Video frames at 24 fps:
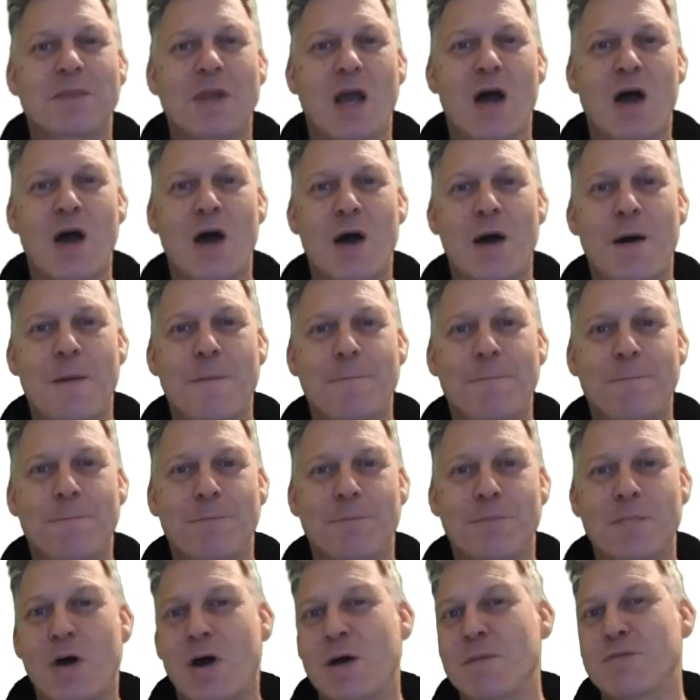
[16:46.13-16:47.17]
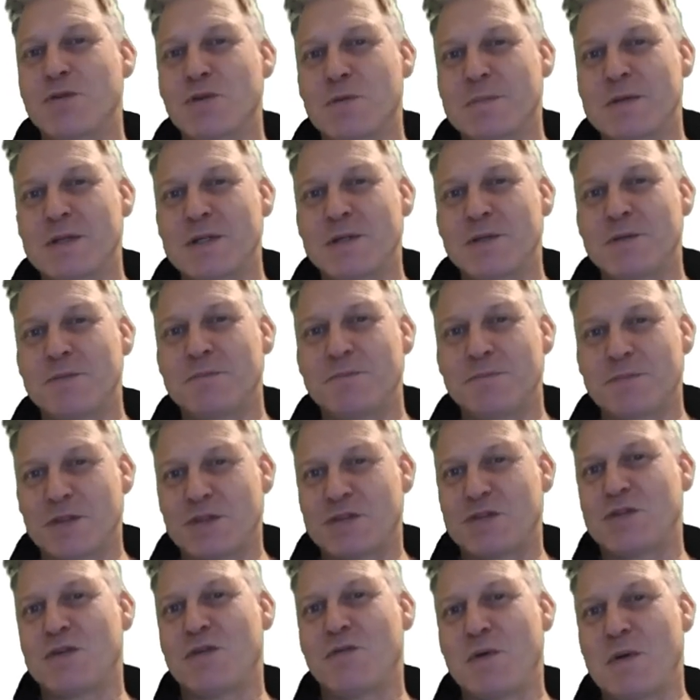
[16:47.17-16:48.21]
Um, I'm John McNeil, this is
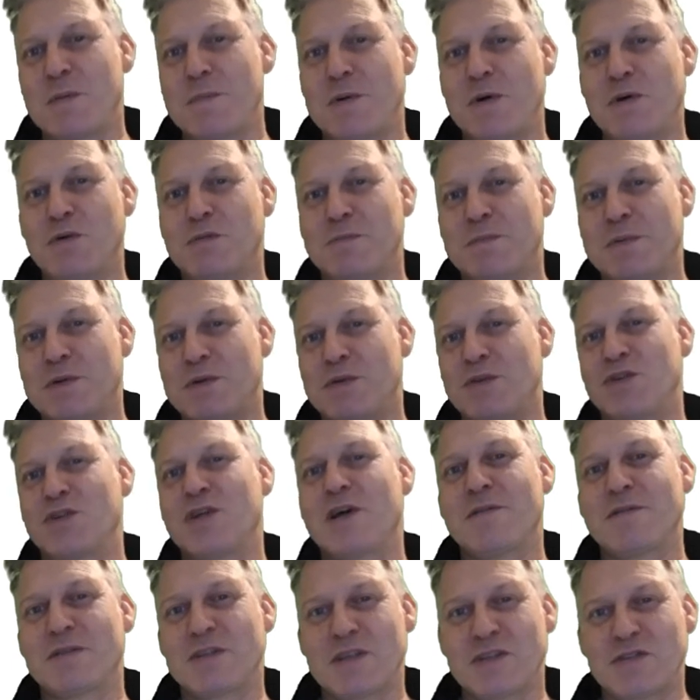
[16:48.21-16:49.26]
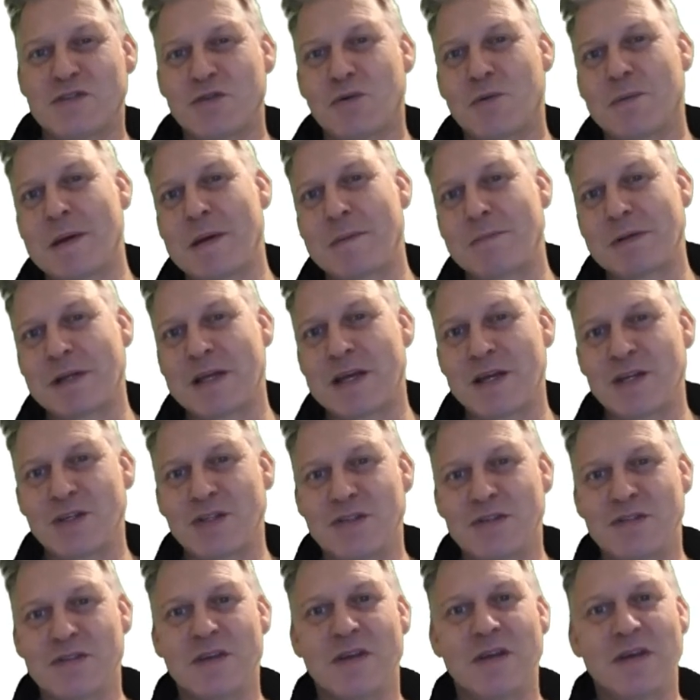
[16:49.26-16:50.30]
Software Pulse, building Java desktop
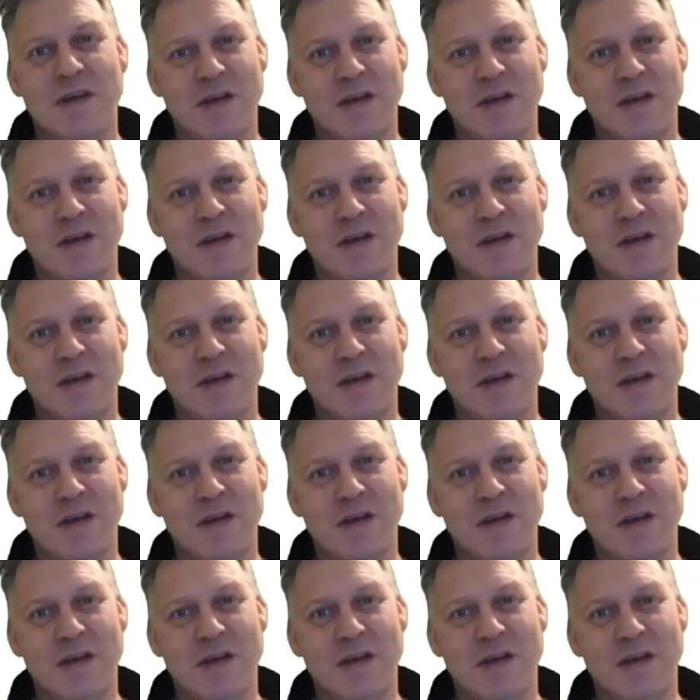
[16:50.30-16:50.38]
applications,